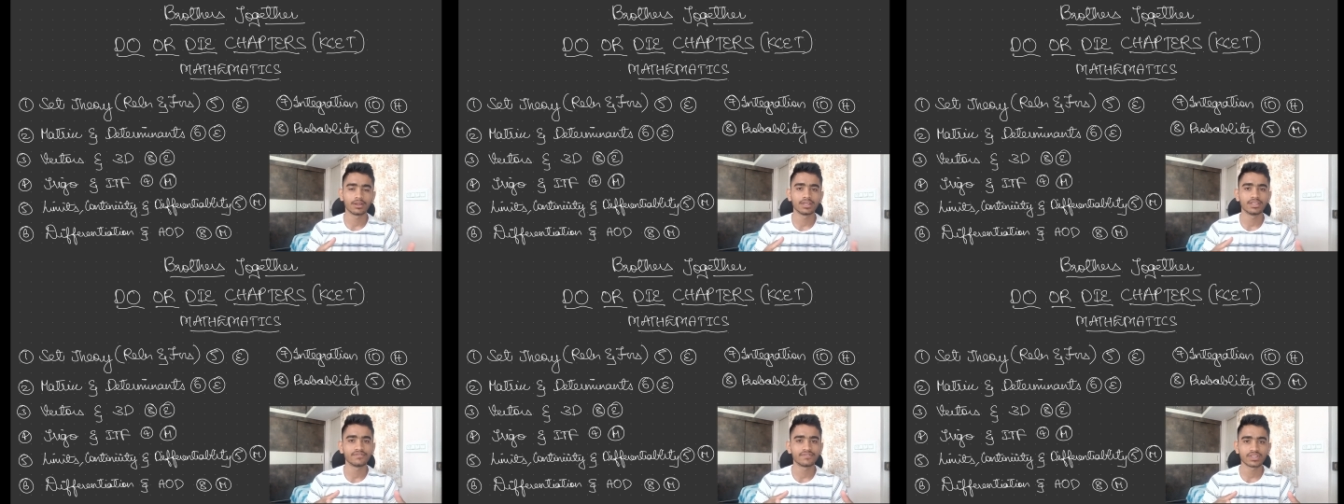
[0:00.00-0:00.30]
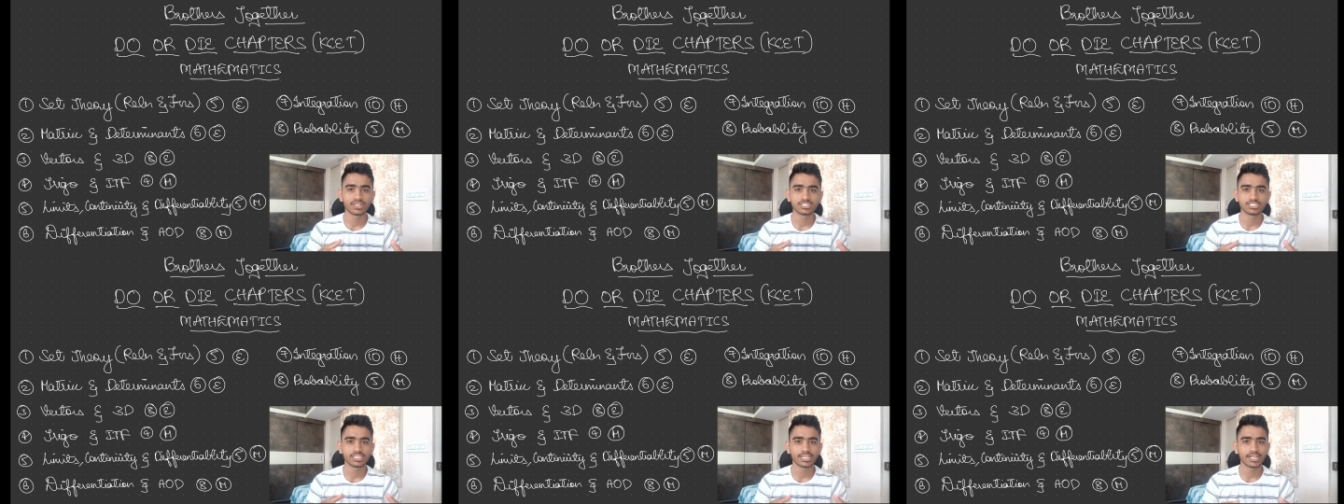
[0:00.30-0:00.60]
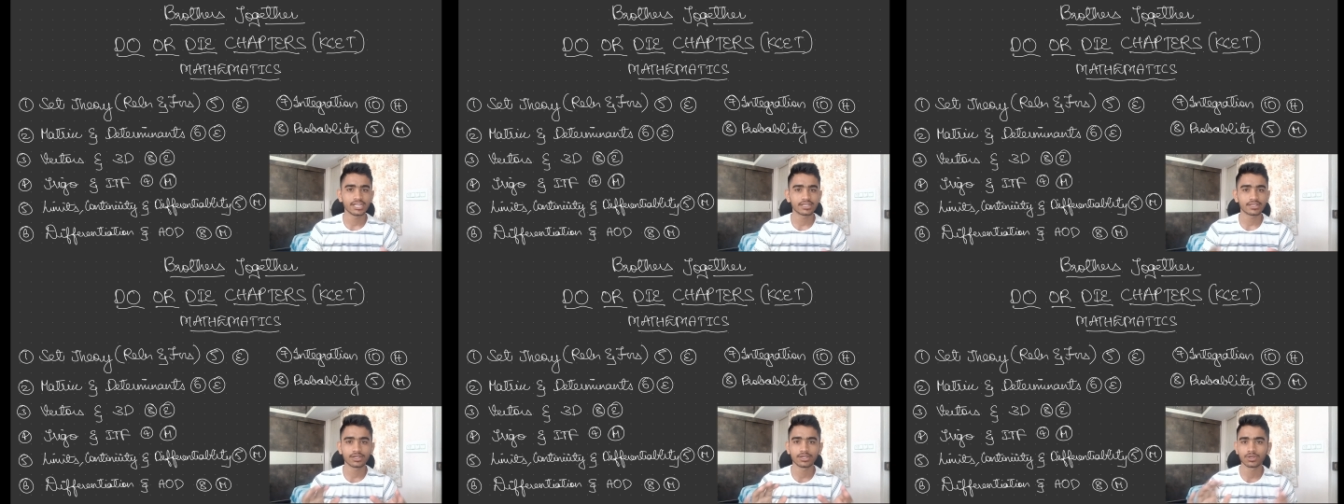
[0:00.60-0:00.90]

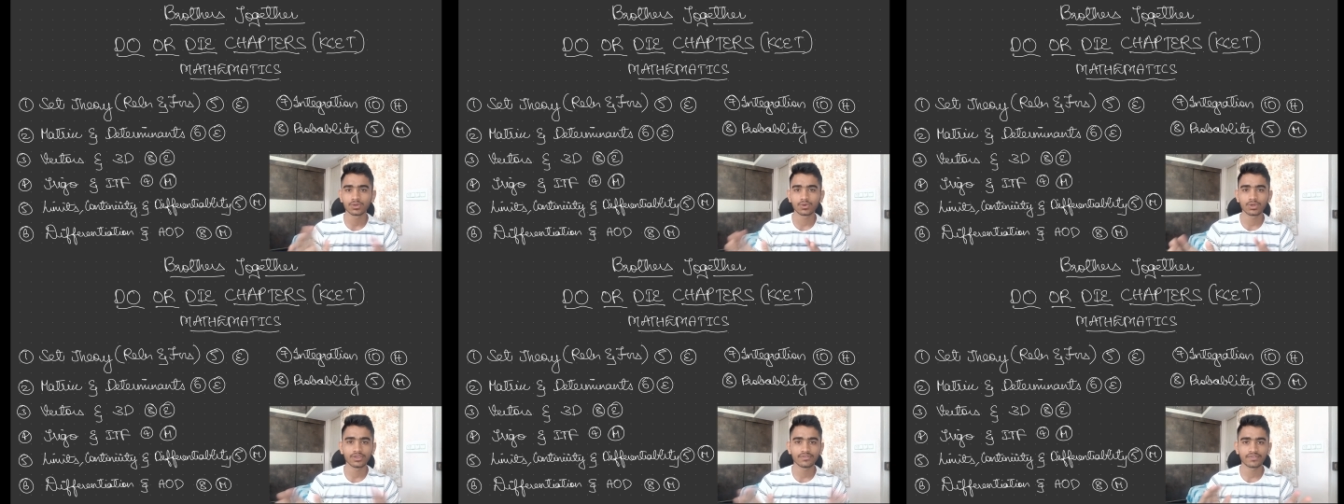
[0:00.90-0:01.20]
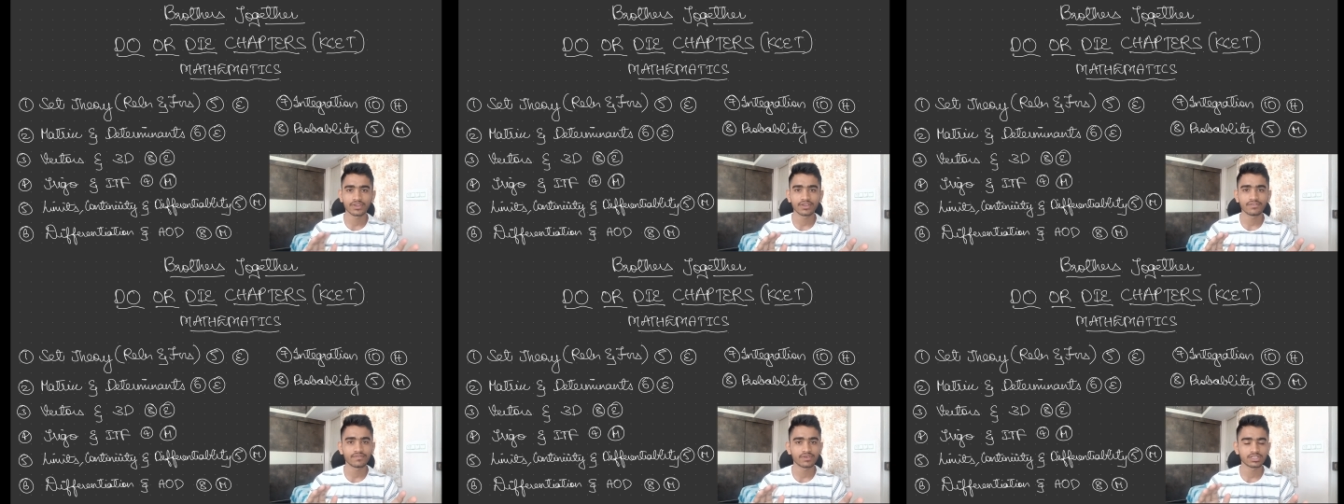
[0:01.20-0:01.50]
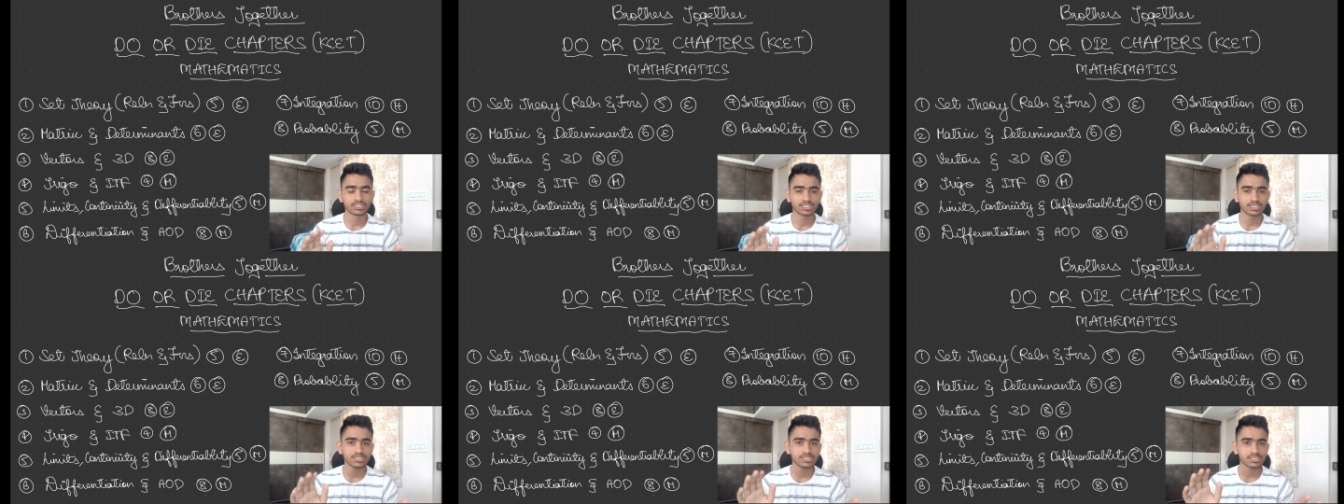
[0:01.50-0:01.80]
differentiate two different
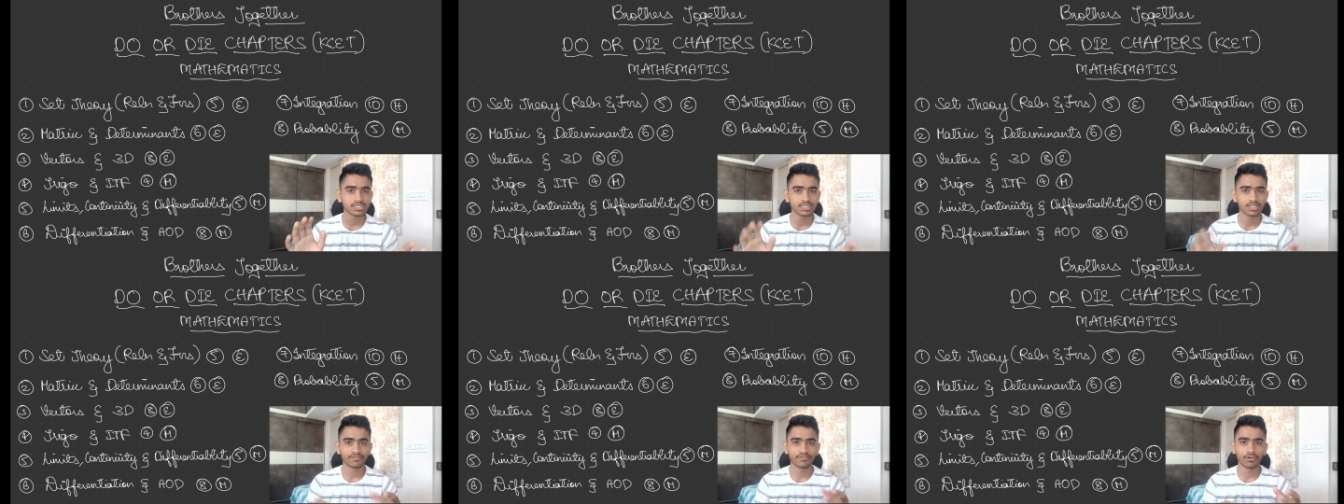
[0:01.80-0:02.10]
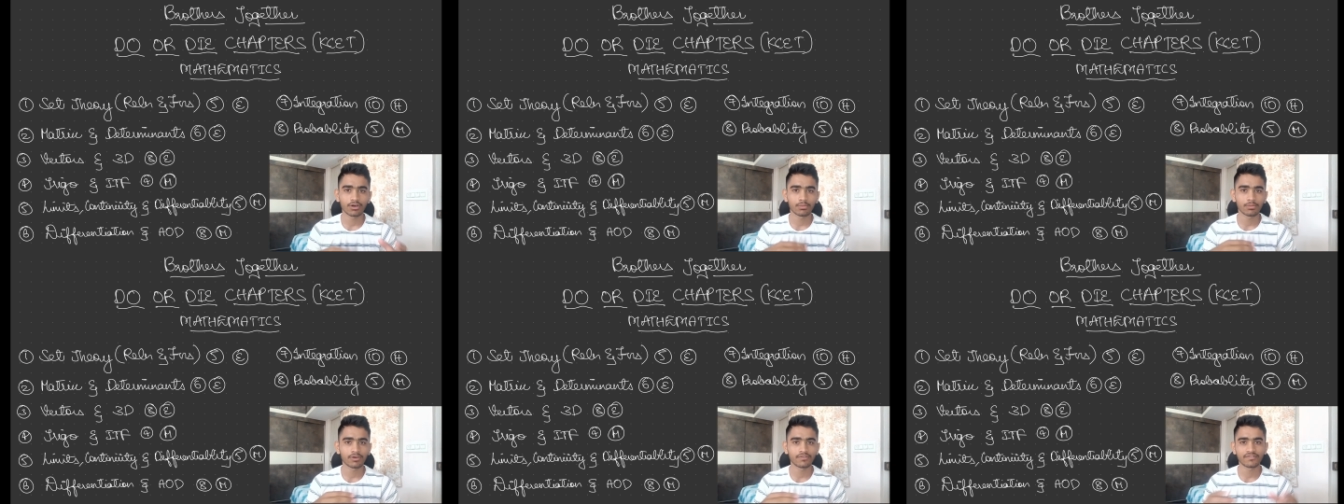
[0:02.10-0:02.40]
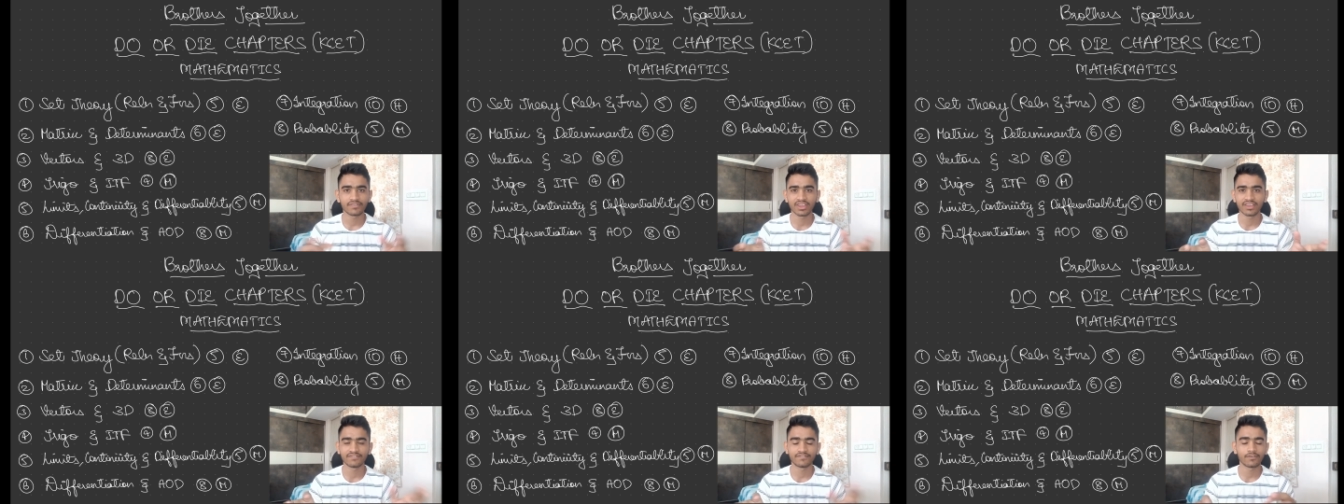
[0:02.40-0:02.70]
functions in the form of
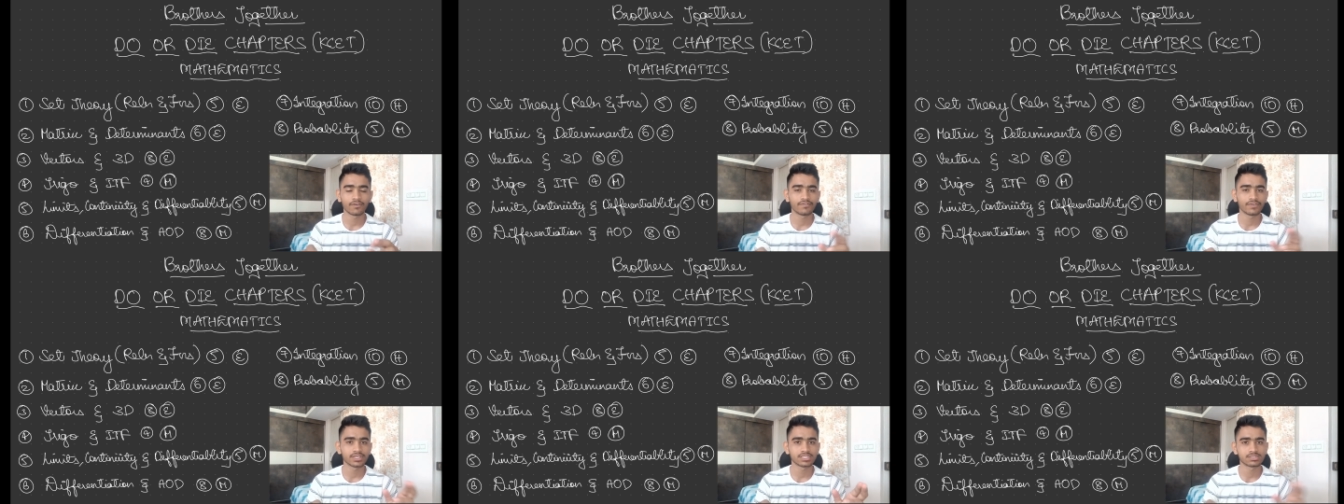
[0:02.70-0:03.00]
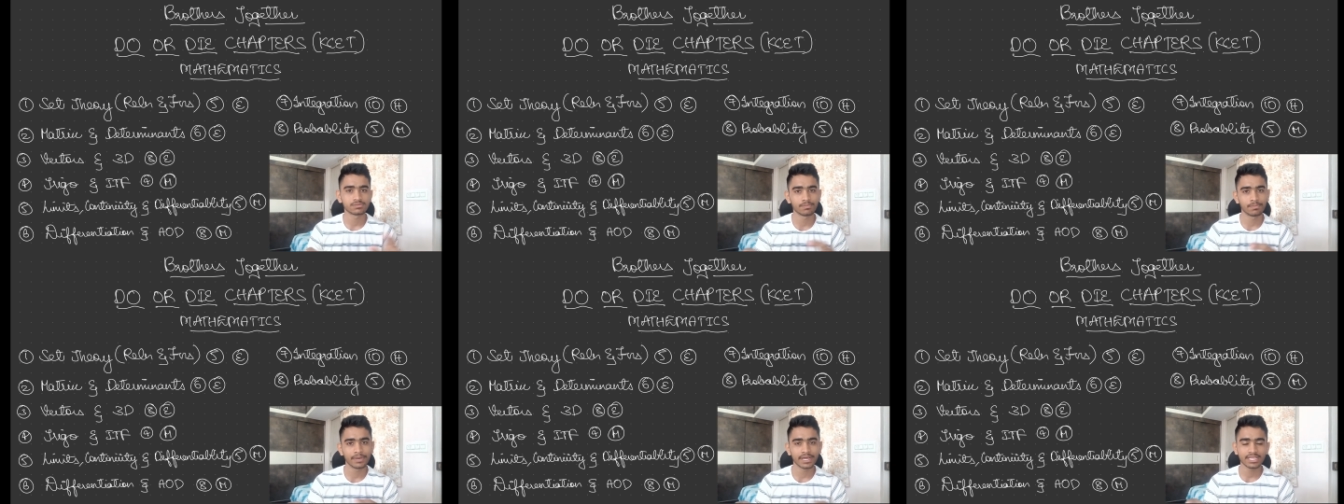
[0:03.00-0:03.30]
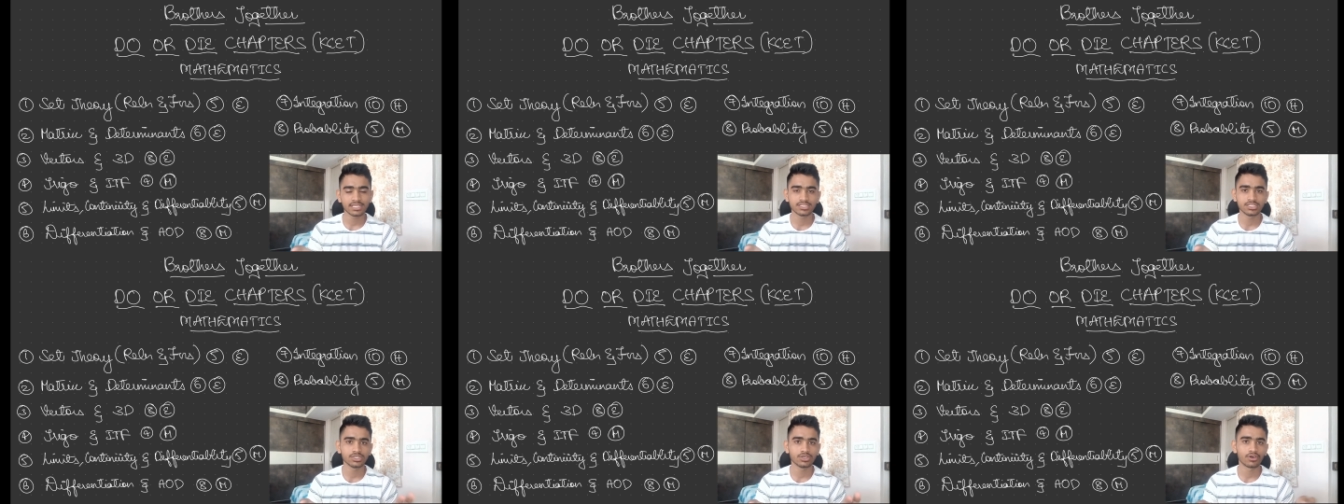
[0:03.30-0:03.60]
f of x by
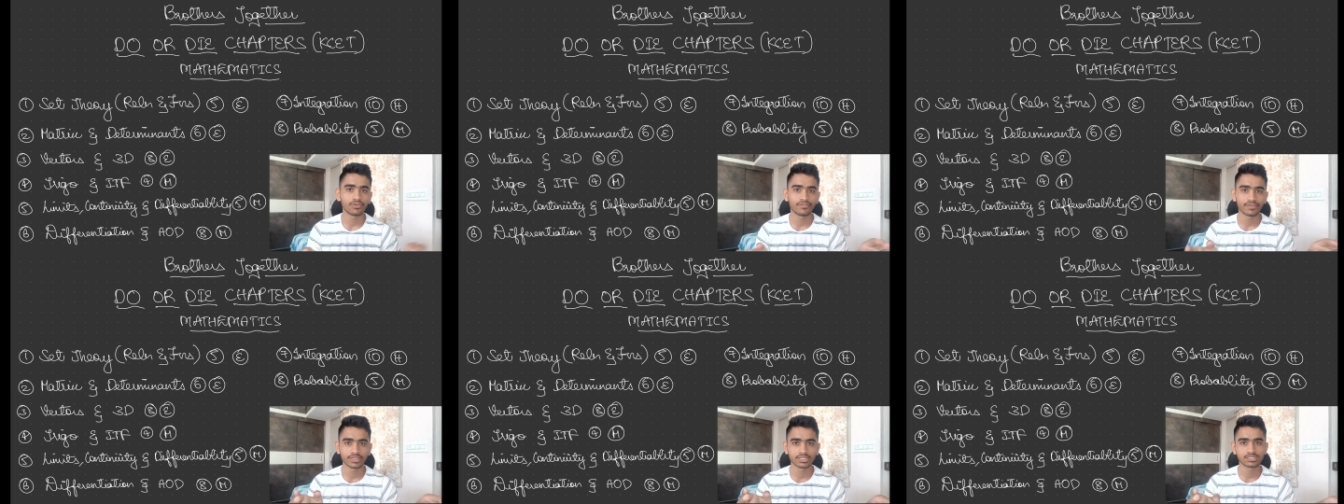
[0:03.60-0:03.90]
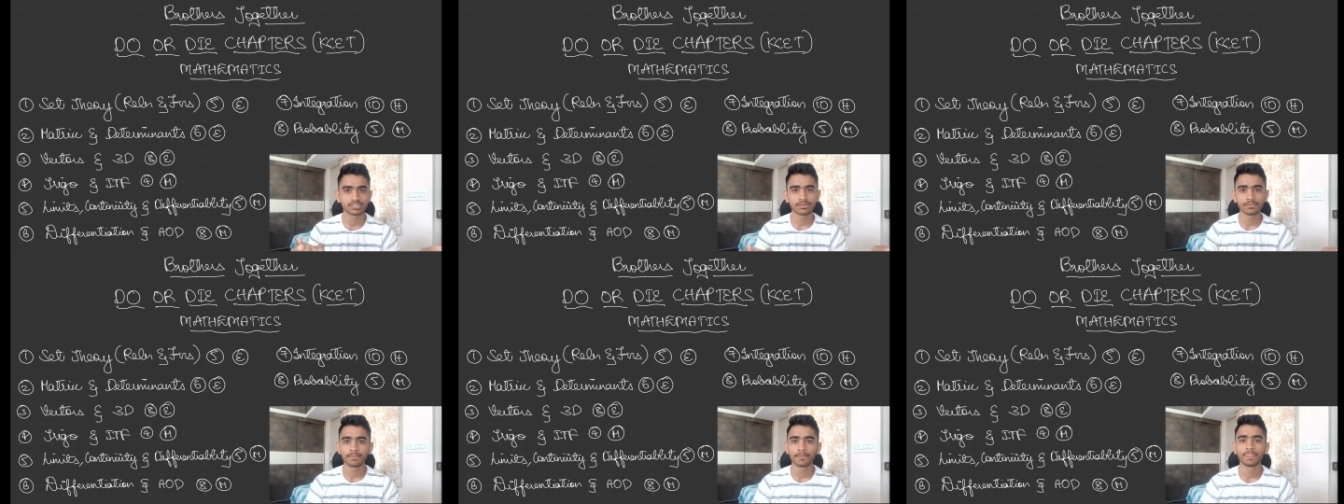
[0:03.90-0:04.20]
g of x